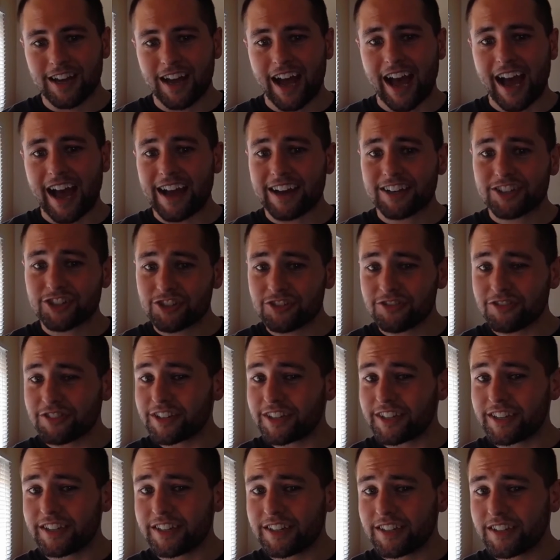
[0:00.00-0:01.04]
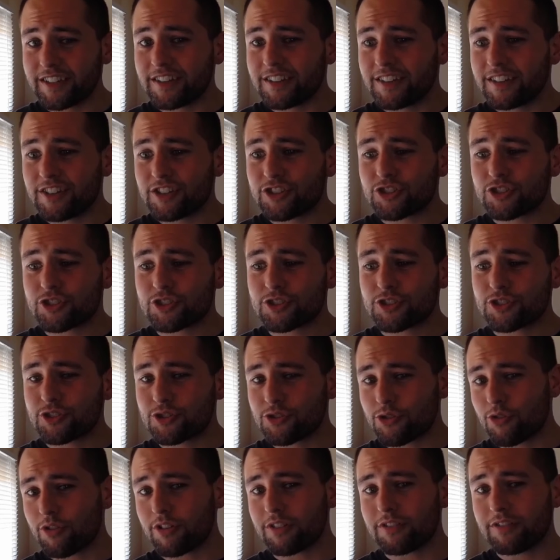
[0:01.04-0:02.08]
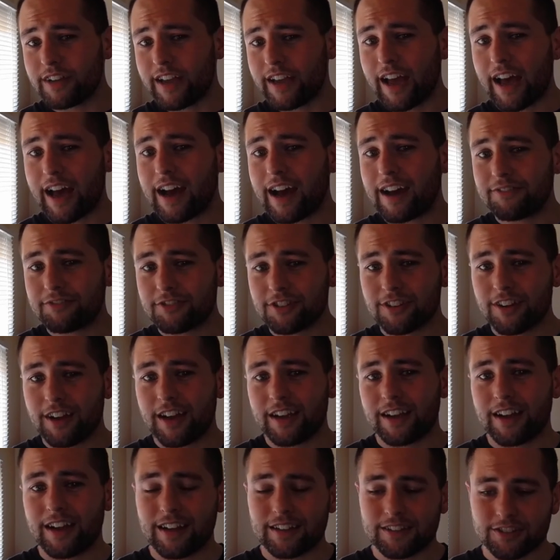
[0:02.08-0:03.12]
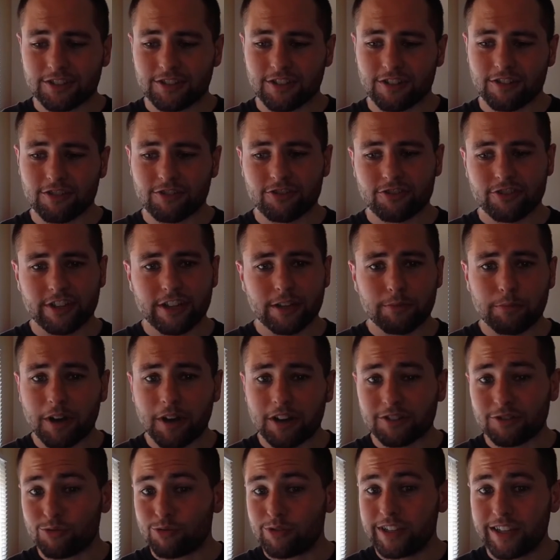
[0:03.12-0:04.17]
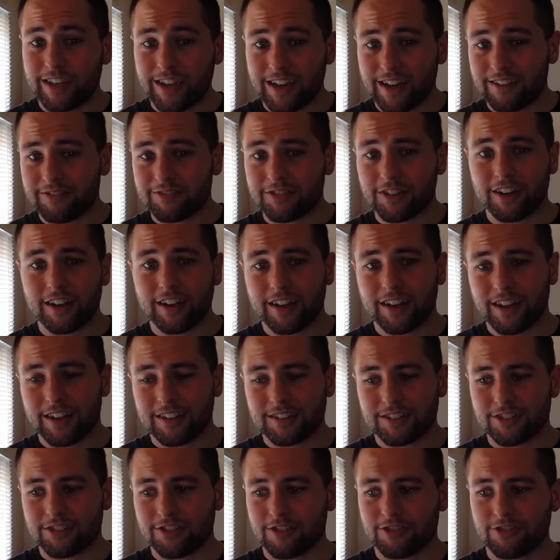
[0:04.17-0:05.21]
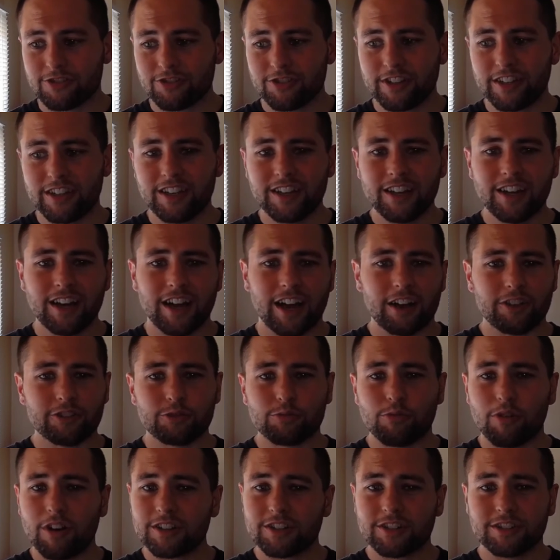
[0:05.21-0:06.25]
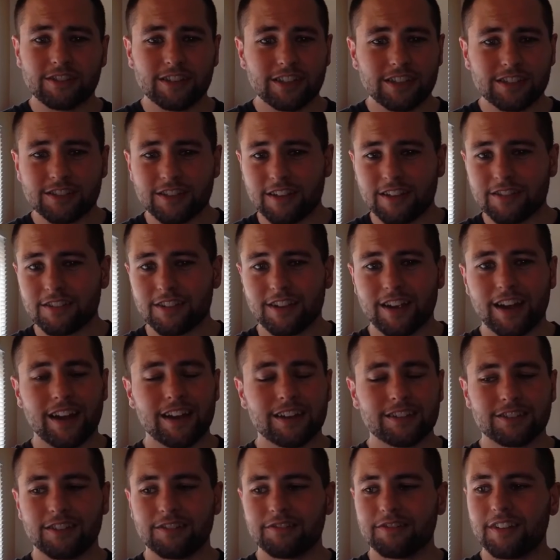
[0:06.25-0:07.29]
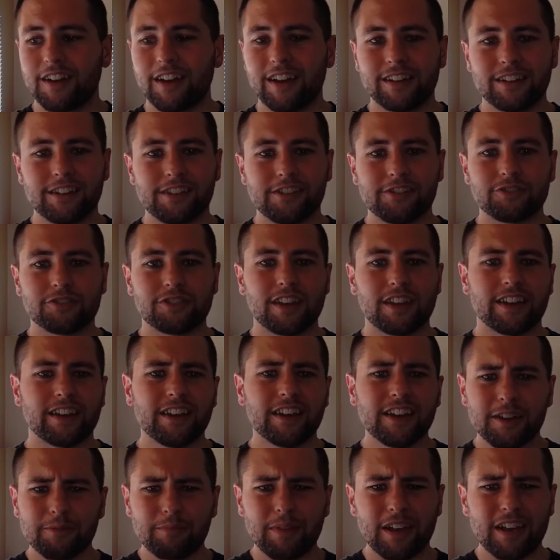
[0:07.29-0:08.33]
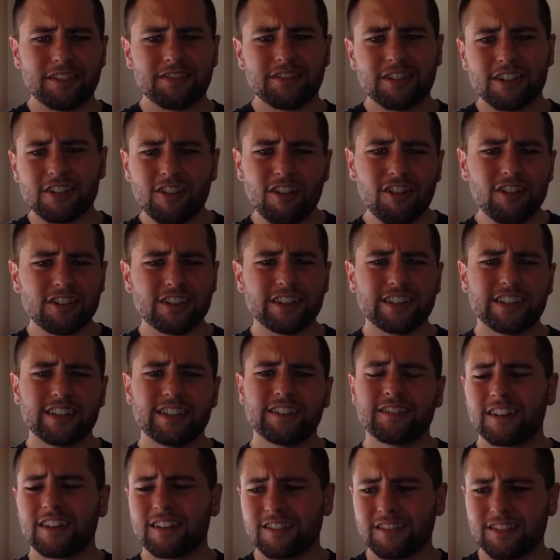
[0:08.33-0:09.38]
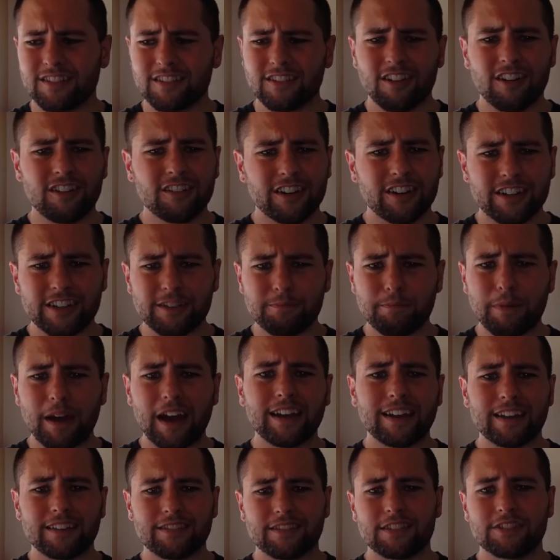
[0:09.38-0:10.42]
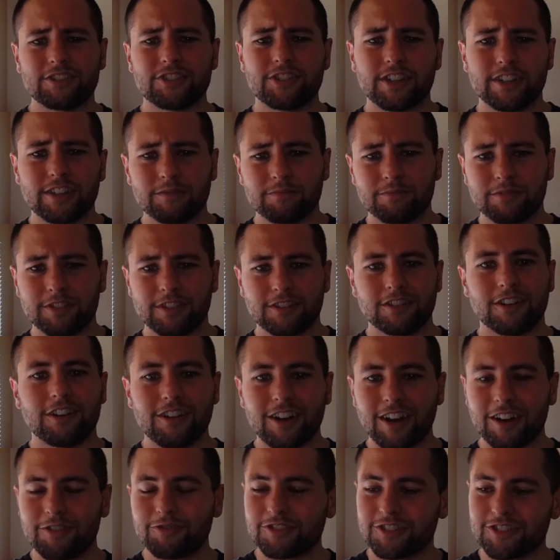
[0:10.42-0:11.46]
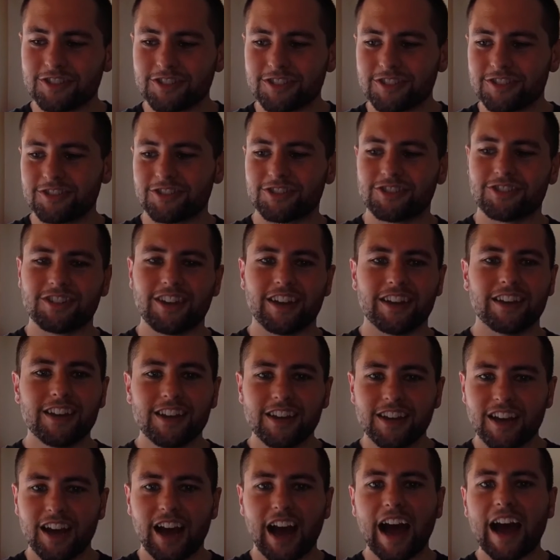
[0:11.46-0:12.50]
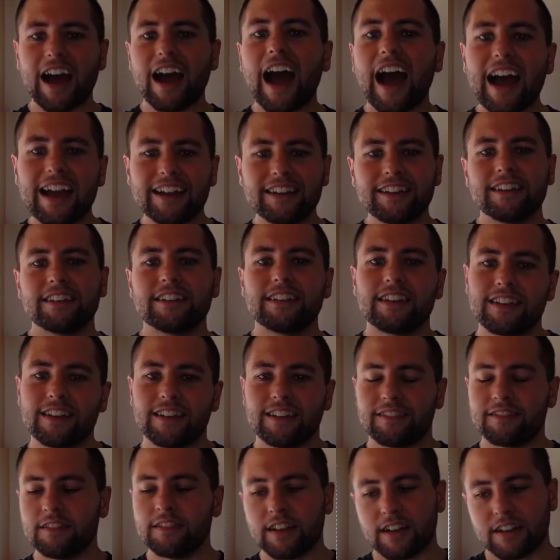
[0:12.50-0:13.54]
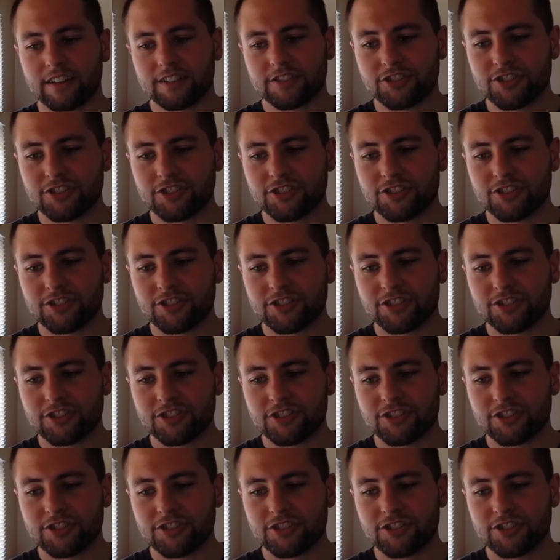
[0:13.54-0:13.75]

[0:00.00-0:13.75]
Actually, shortly after I got surgery, about a week after I got surgery, I was watching these other guys online, and I was like, man, they're already in there. They're already back at the gym. I was just like, I need to get in there.